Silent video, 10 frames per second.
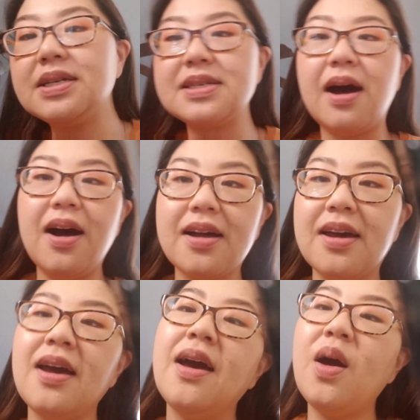talk
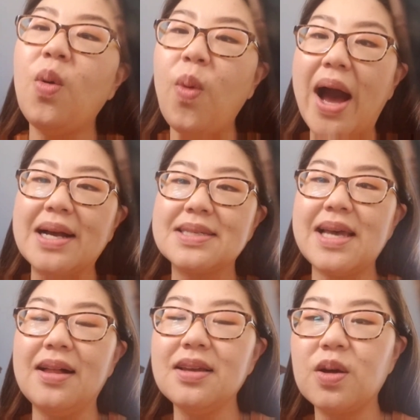wax
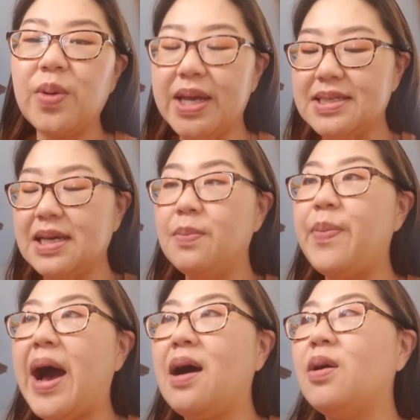eloquent
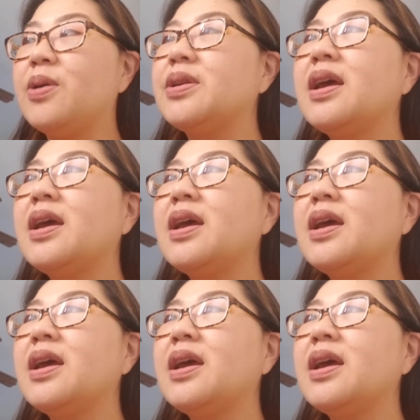about